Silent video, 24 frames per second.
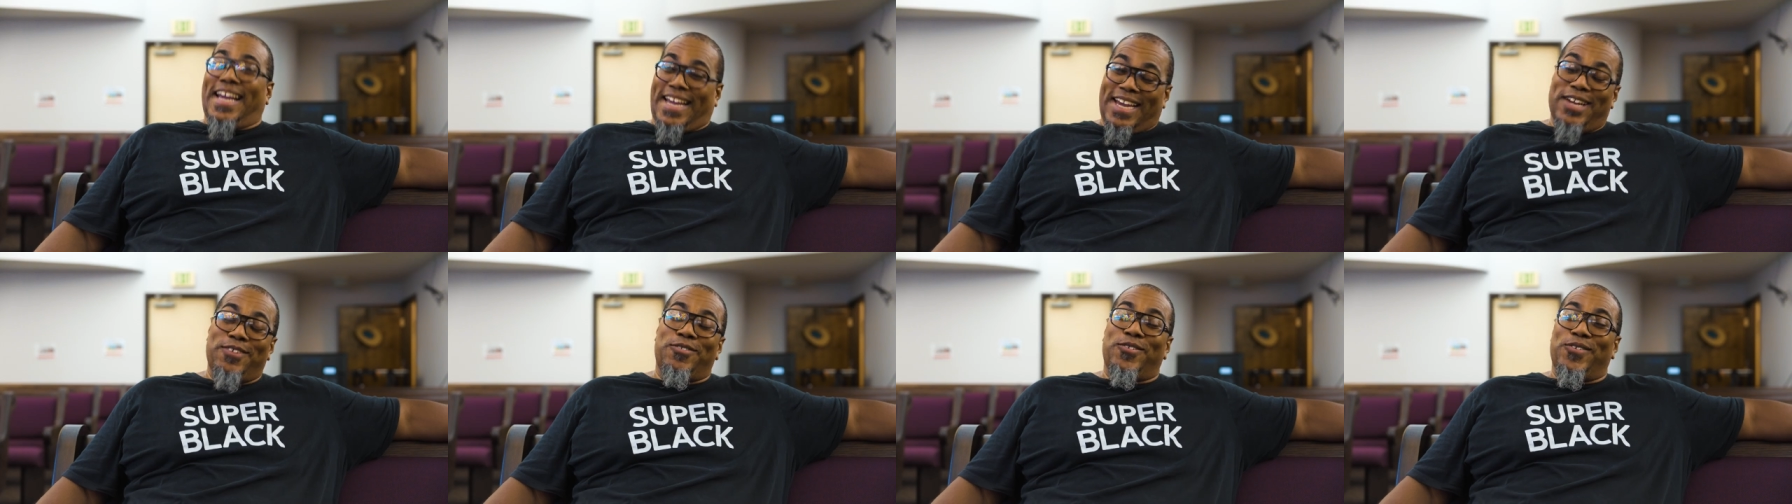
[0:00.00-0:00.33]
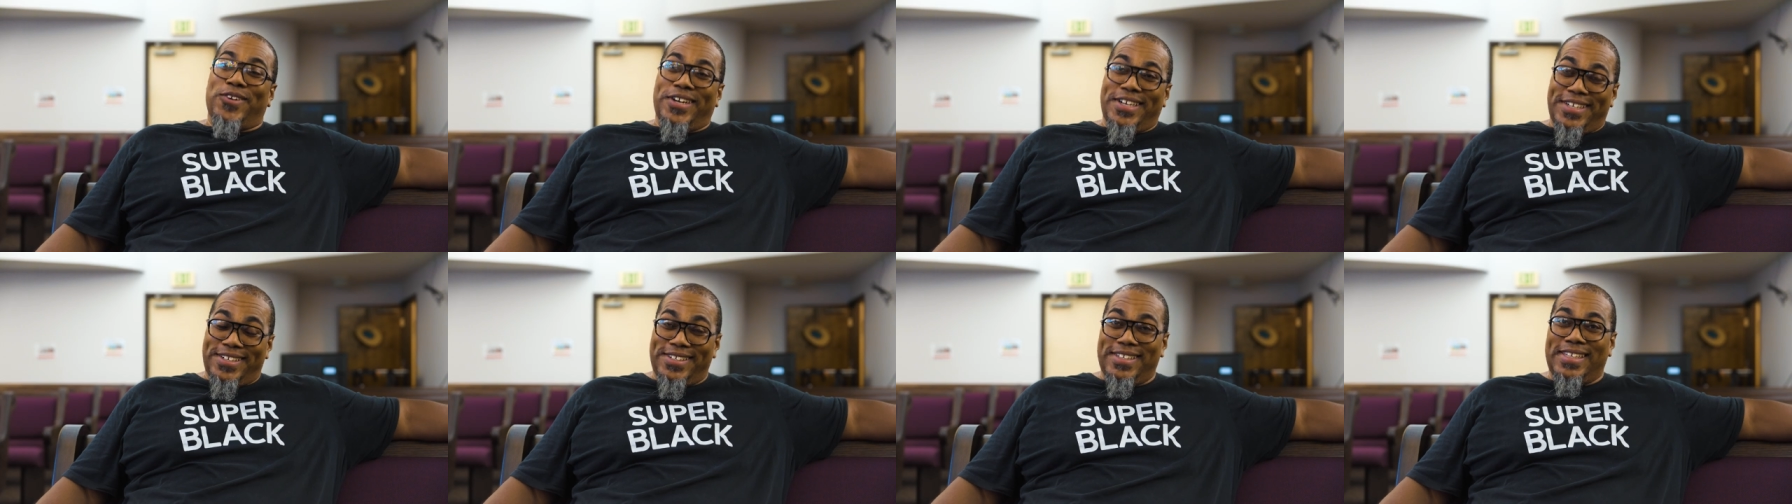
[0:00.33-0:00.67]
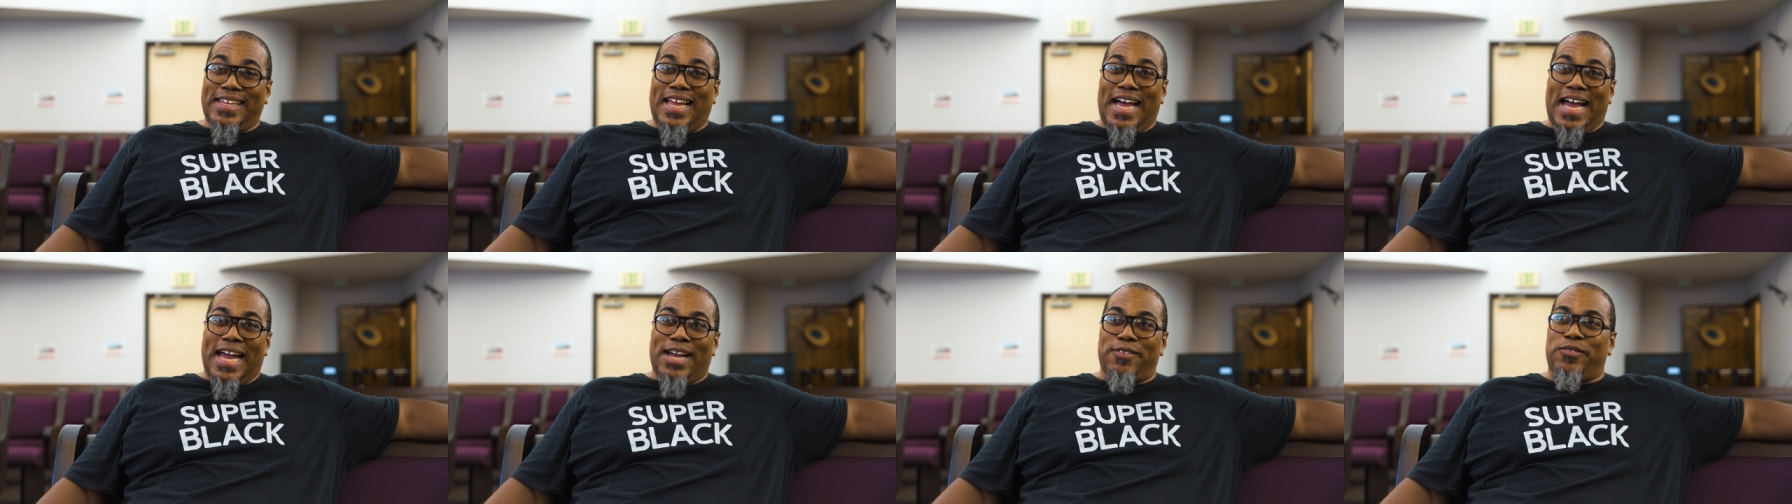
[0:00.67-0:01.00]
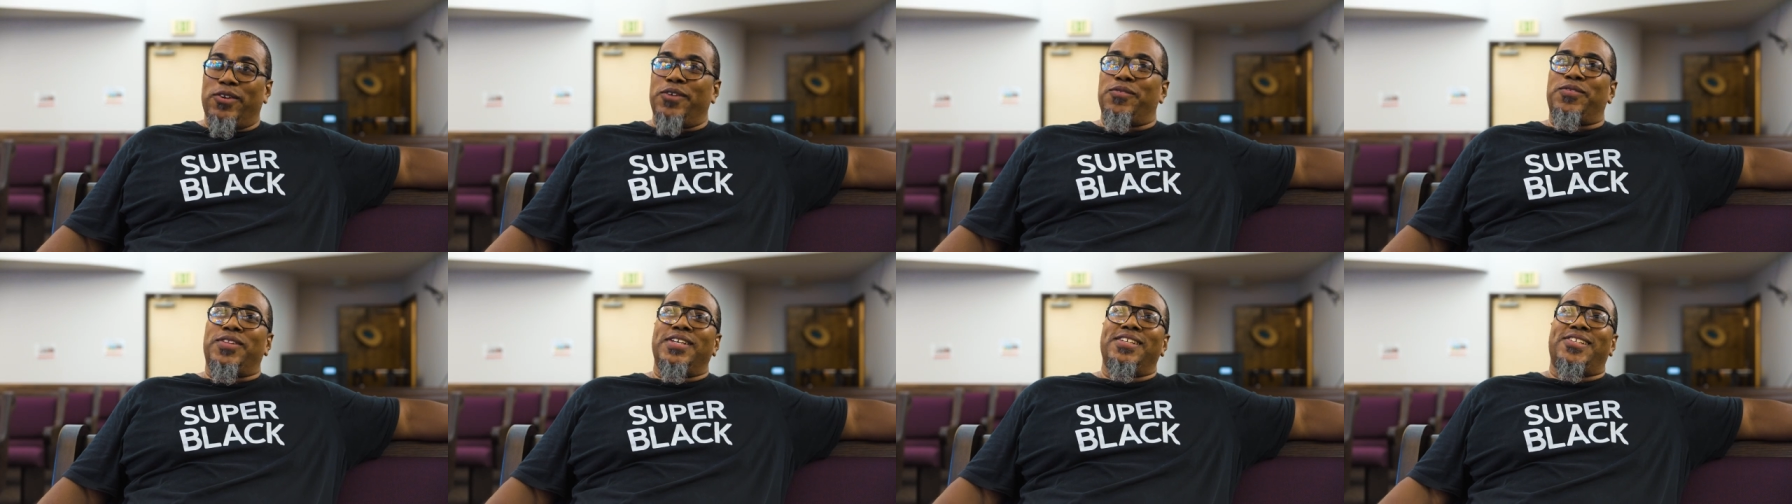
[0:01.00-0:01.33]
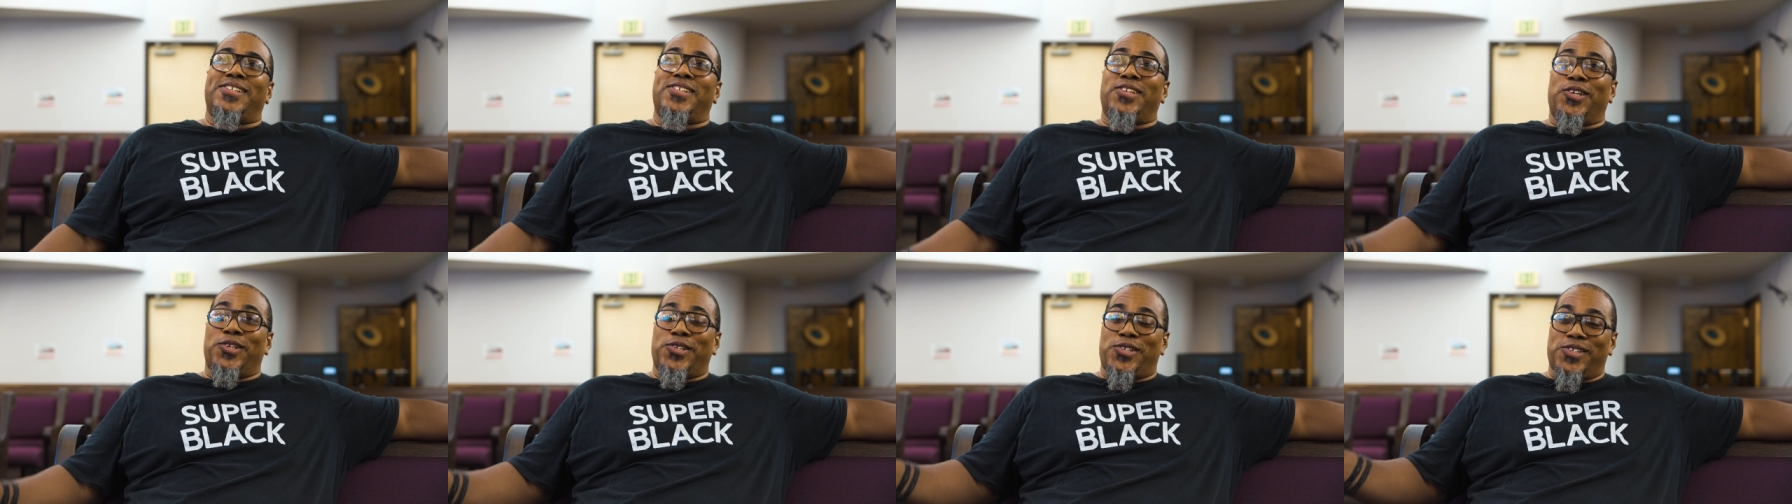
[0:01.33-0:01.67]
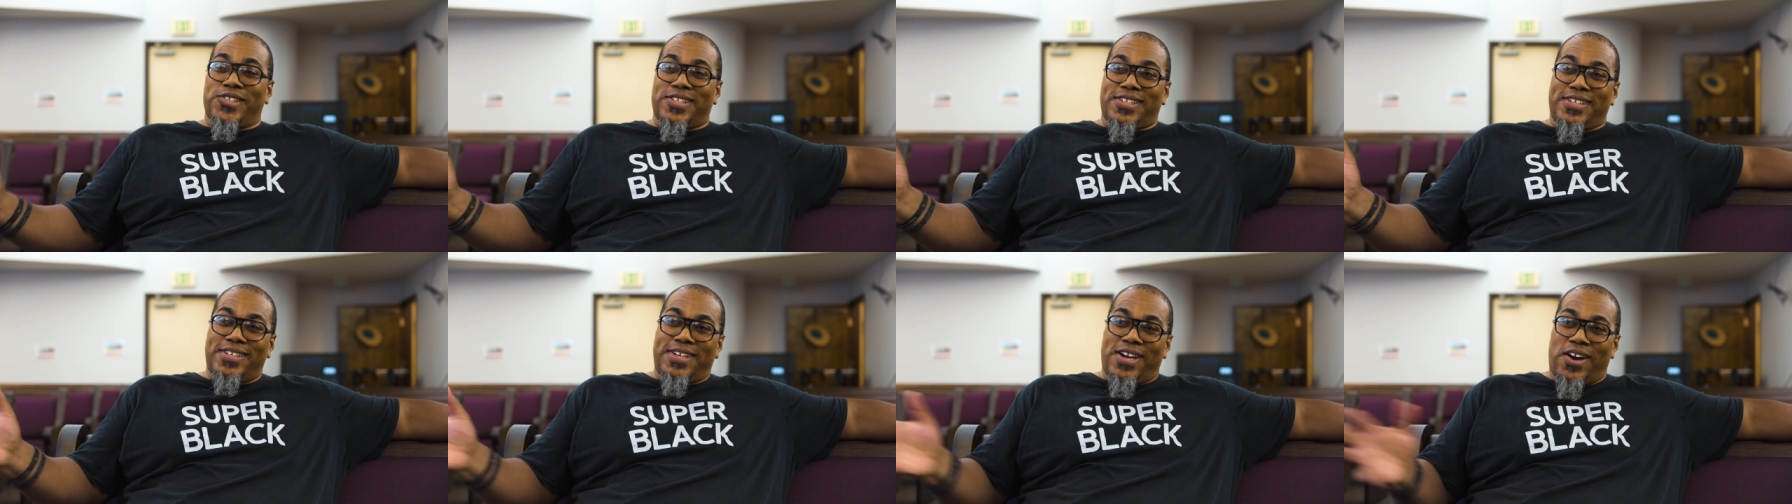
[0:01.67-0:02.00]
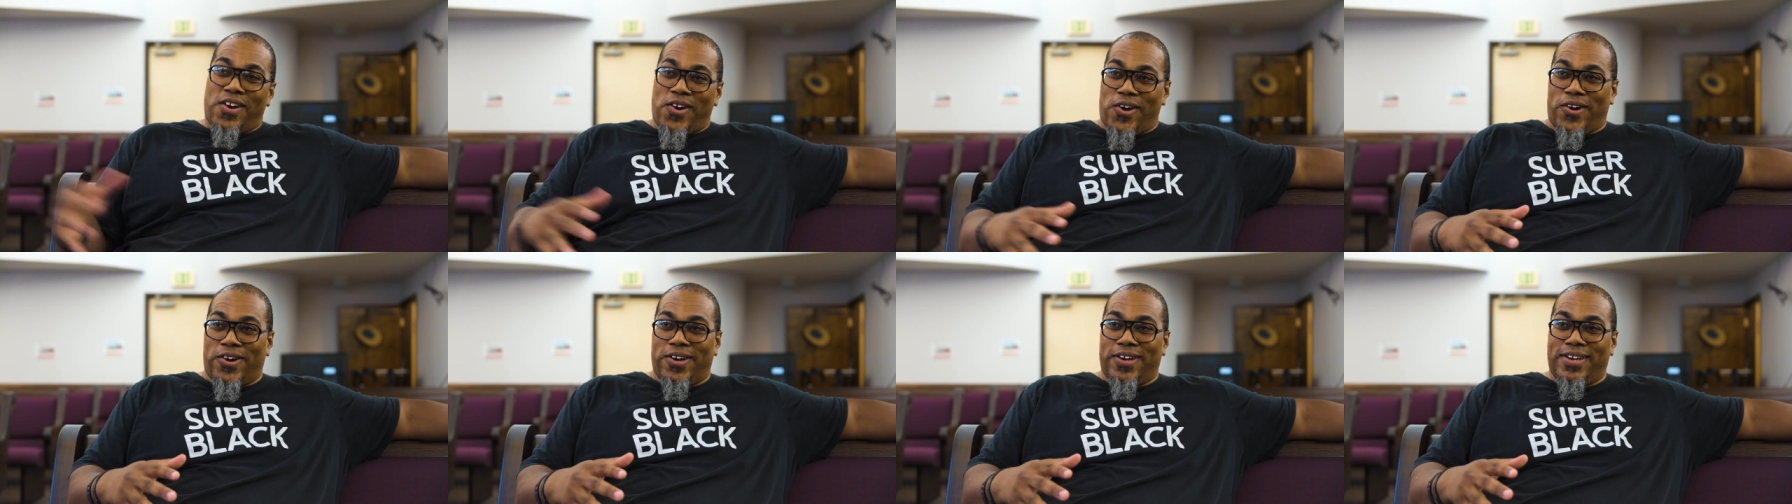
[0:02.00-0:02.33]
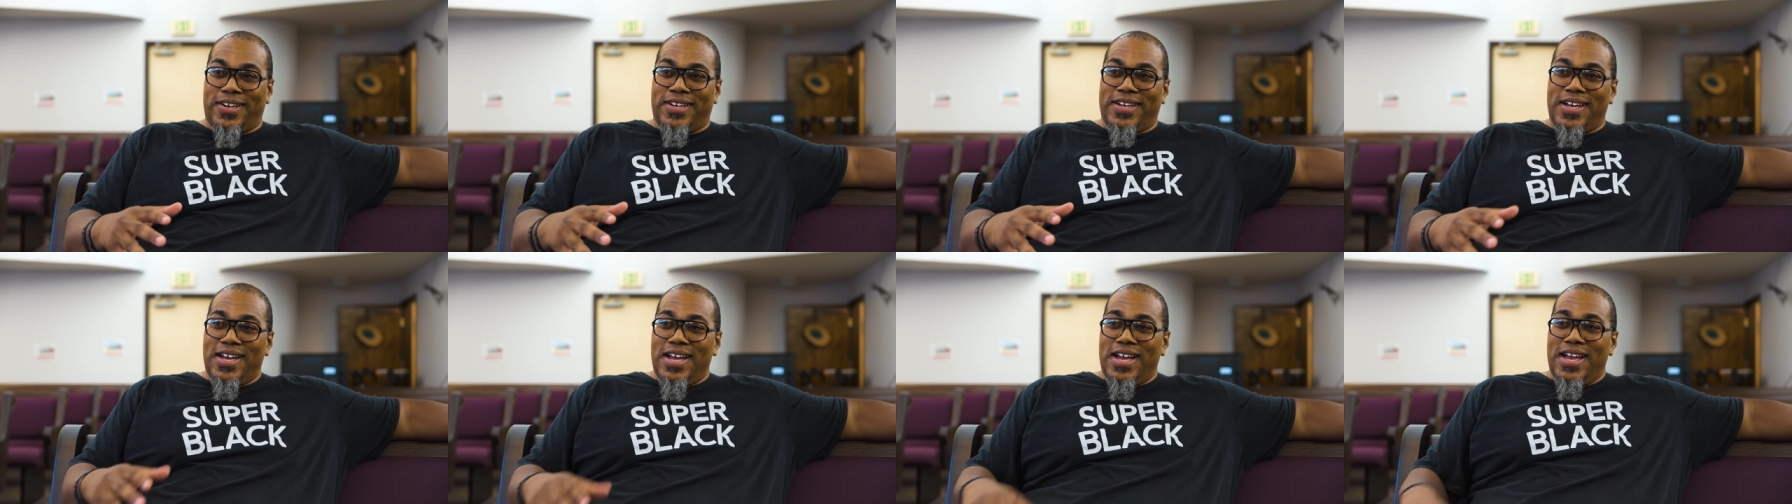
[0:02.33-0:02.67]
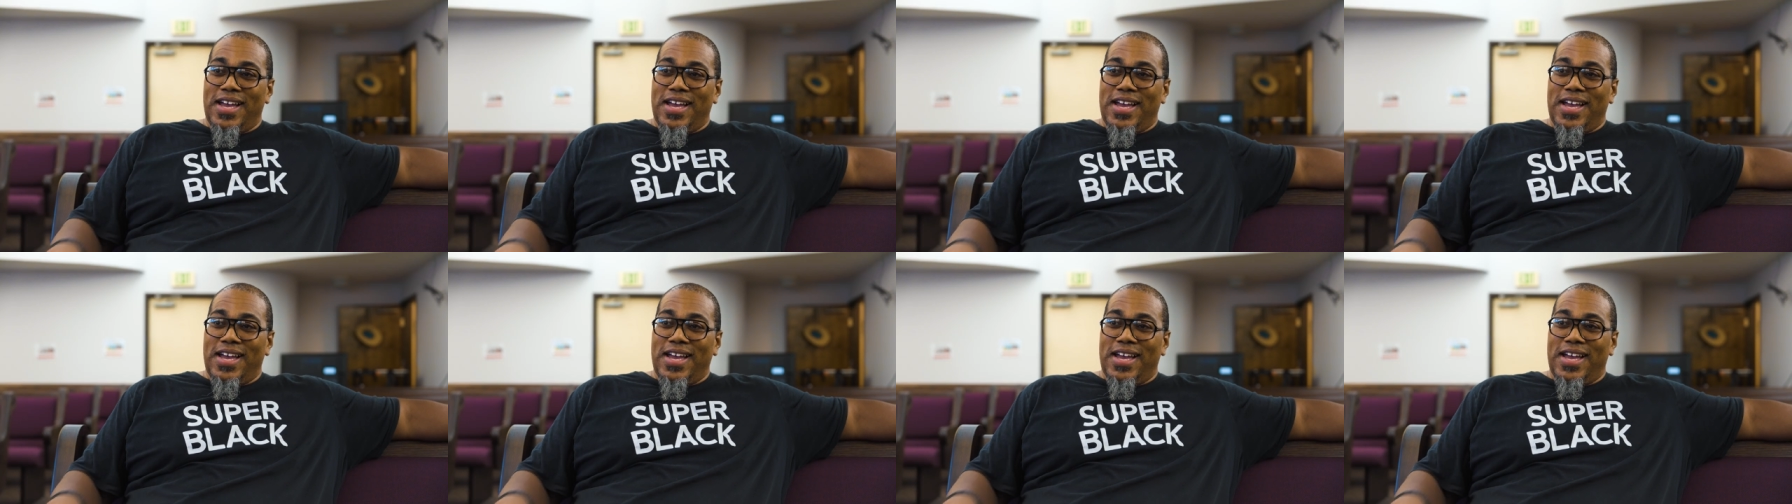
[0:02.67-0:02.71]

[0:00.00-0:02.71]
in real life, if this church is gone,